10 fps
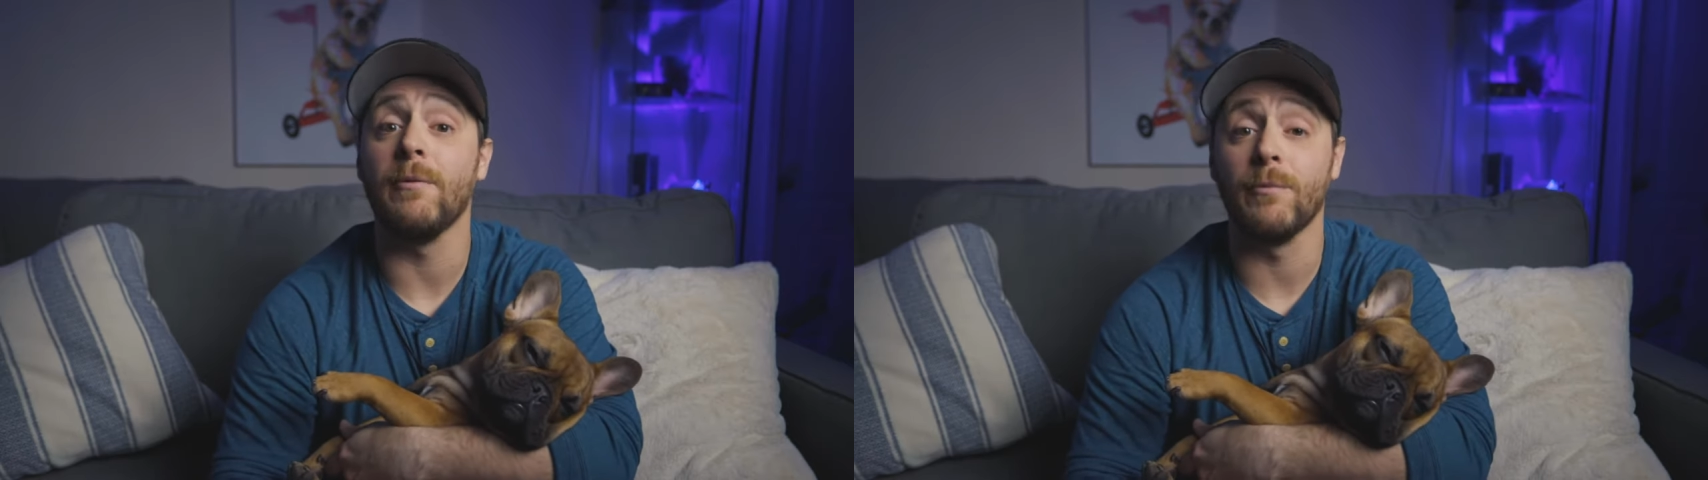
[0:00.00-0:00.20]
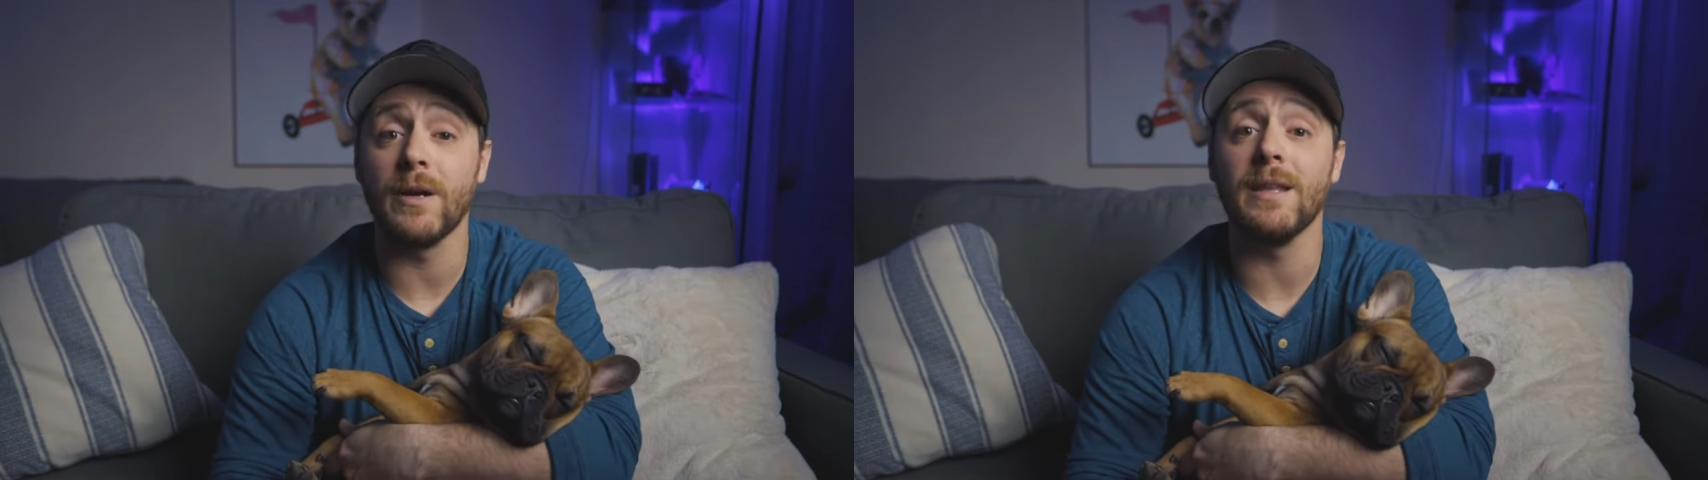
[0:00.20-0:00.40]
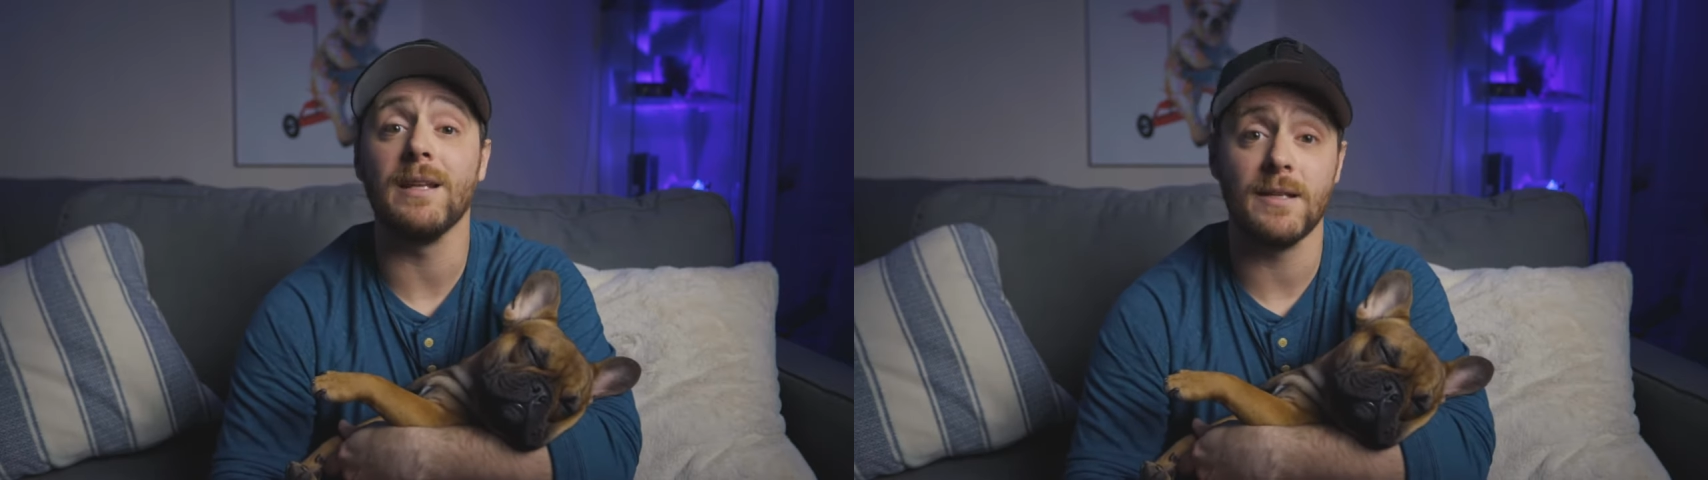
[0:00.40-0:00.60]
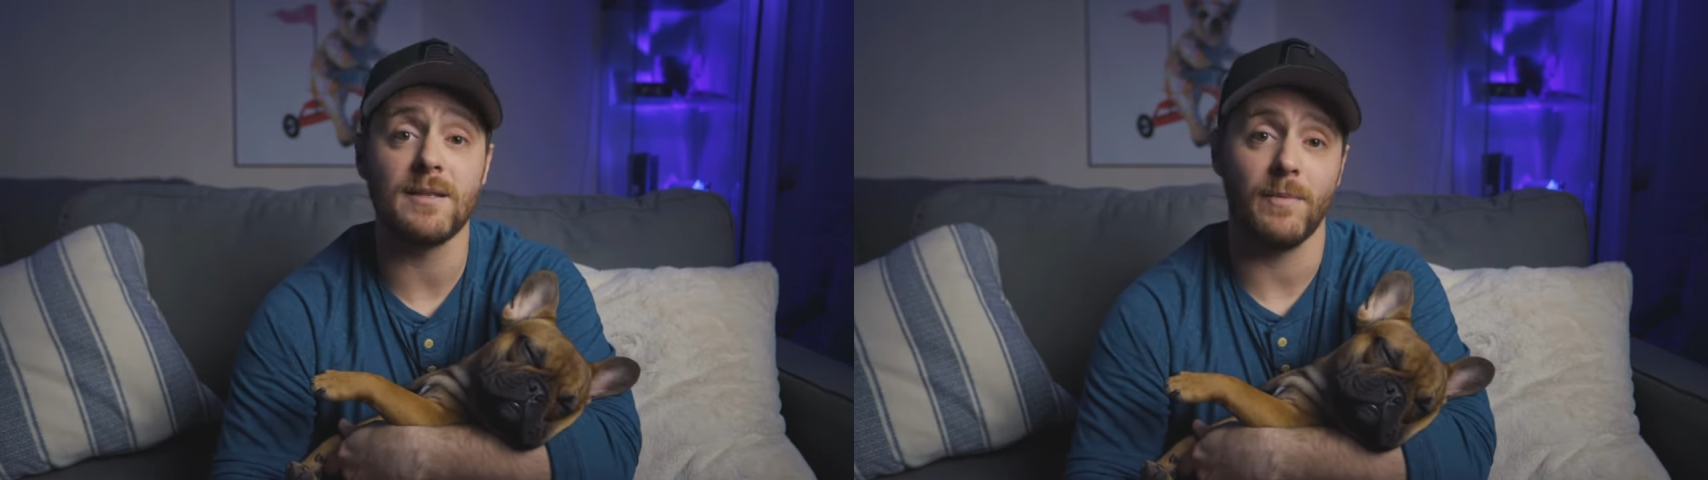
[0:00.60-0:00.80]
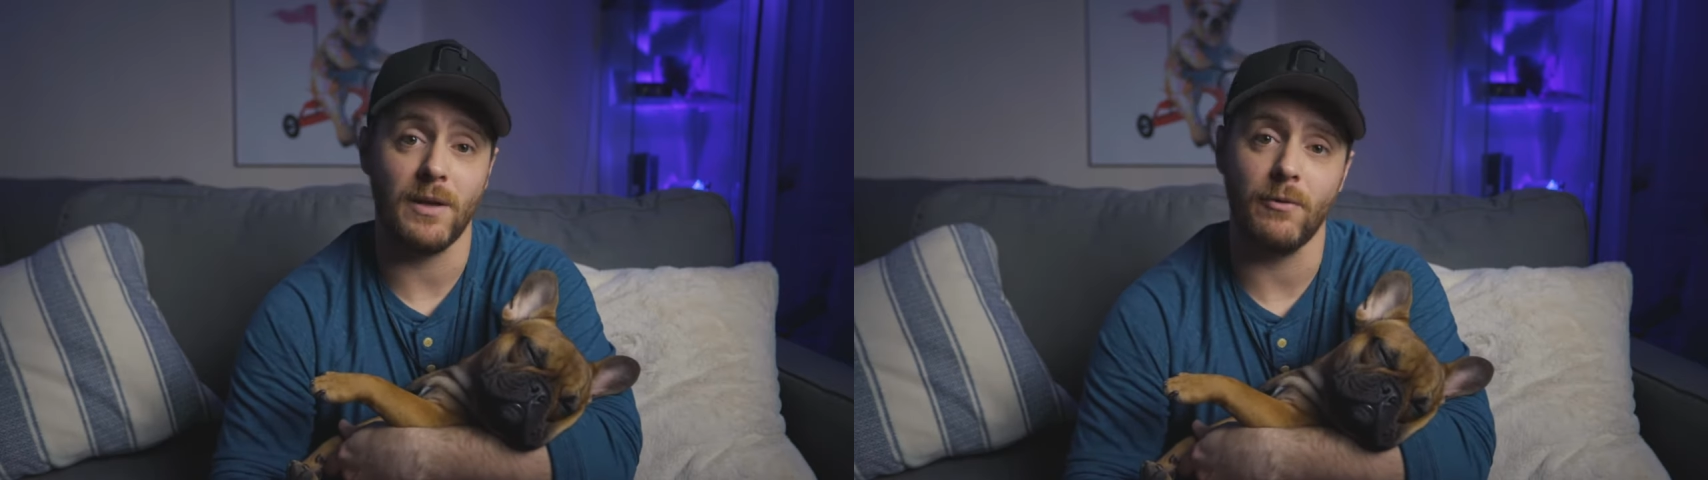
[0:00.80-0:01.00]
really did
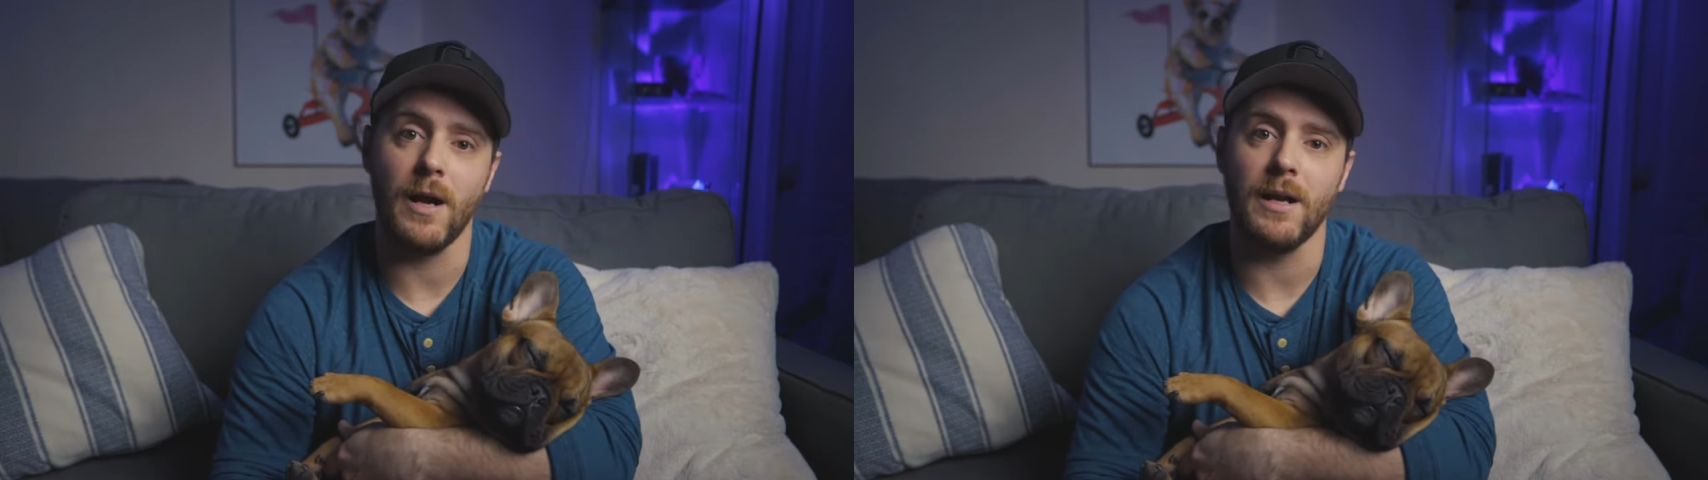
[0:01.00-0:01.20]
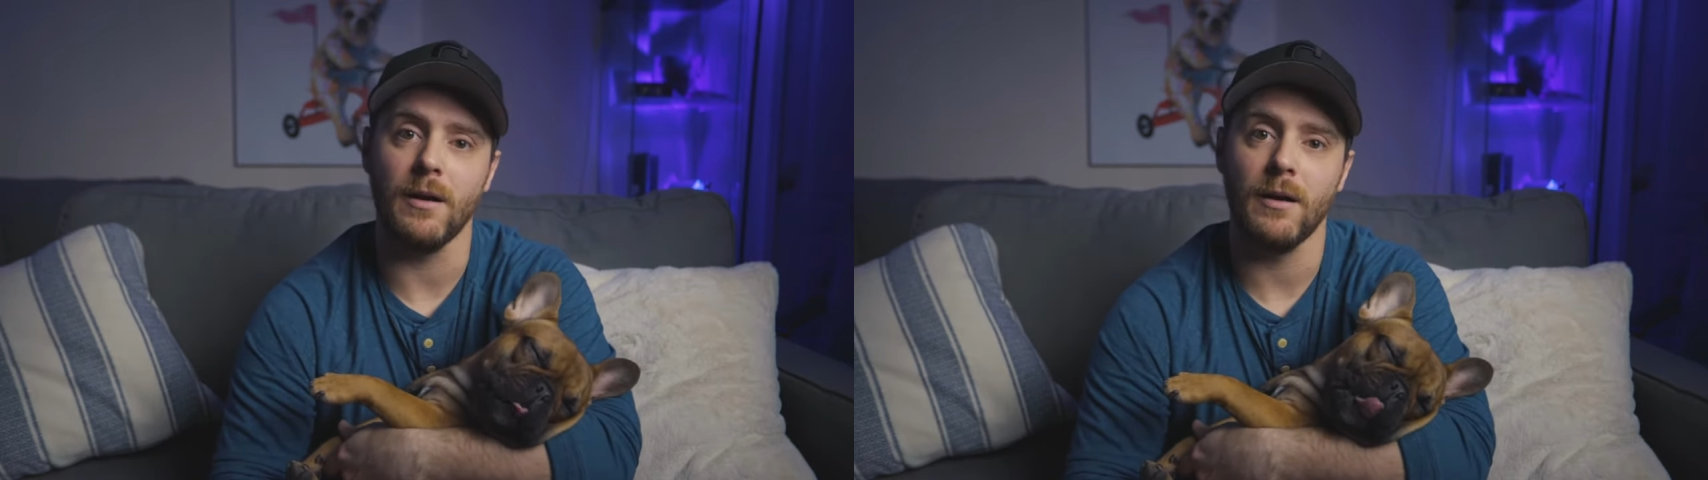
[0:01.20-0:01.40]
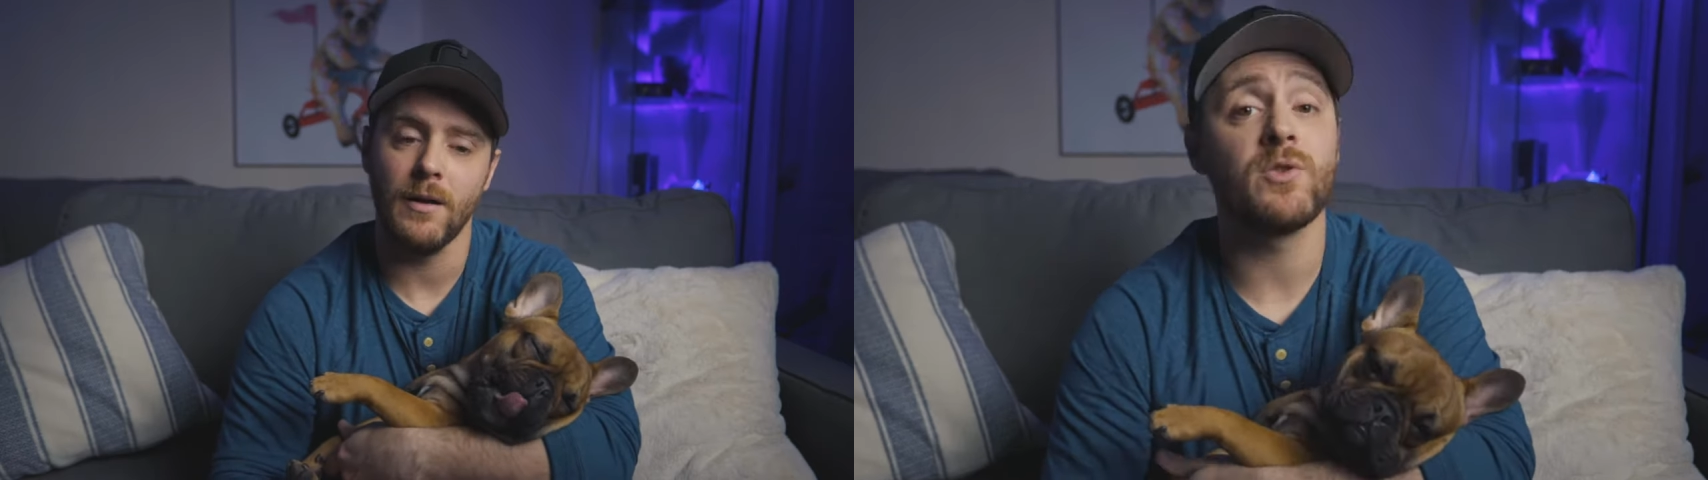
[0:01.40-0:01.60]
something right here.